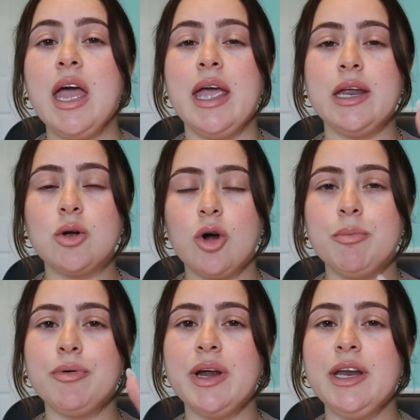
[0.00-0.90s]

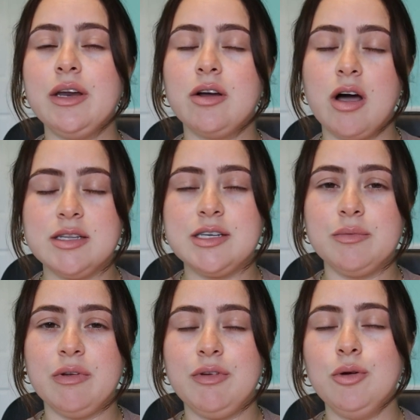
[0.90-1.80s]
incorporate content
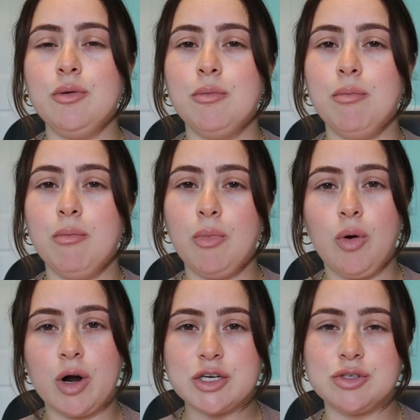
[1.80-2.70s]
review
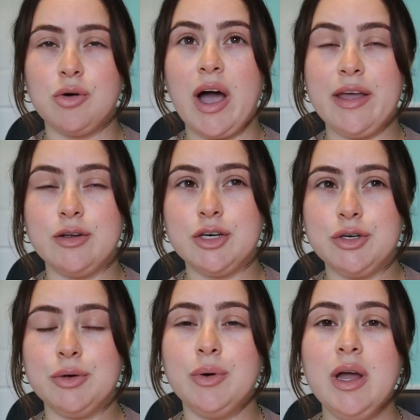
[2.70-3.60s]
more. So either
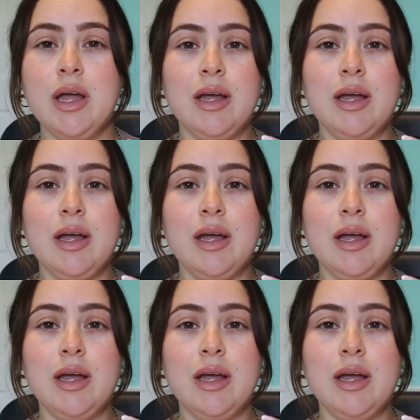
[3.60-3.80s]
do